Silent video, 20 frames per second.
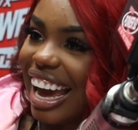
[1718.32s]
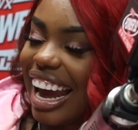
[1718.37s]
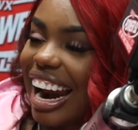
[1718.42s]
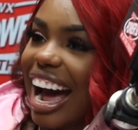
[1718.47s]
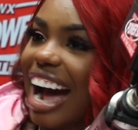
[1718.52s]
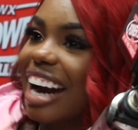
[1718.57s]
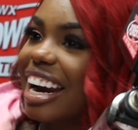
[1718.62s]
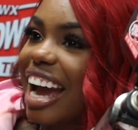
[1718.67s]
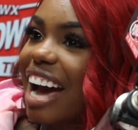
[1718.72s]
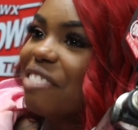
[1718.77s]
And
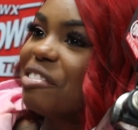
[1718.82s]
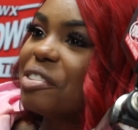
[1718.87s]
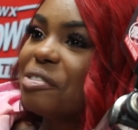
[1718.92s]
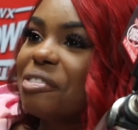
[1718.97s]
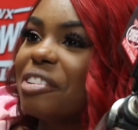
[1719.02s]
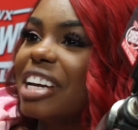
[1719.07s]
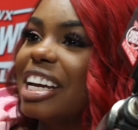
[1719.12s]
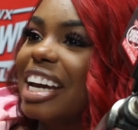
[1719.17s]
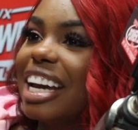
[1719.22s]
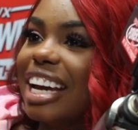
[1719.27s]
I never
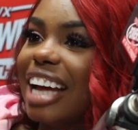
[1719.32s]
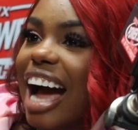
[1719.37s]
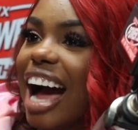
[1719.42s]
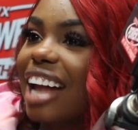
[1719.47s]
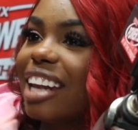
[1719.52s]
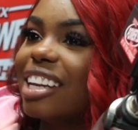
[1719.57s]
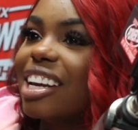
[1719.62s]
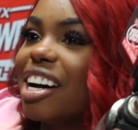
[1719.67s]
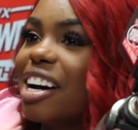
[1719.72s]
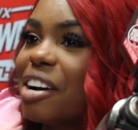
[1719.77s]
forget,
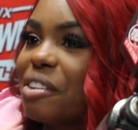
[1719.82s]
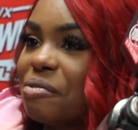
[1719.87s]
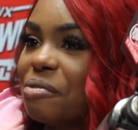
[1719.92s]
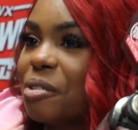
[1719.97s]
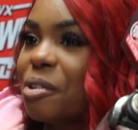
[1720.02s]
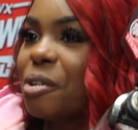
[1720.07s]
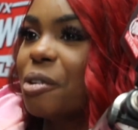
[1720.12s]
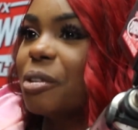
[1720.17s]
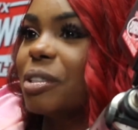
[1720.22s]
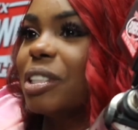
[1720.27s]
I love
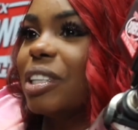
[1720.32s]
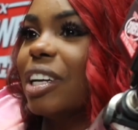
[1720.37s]
food.